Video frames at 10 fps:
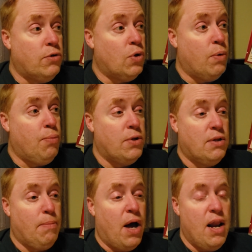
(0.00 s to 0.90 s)
So he puts
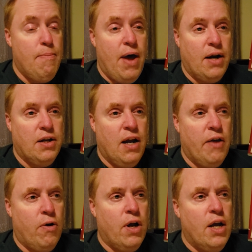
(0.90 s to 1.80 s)
the body back
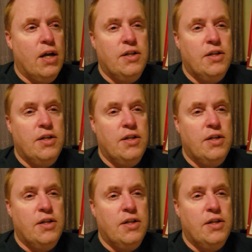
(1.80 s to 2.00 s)
together.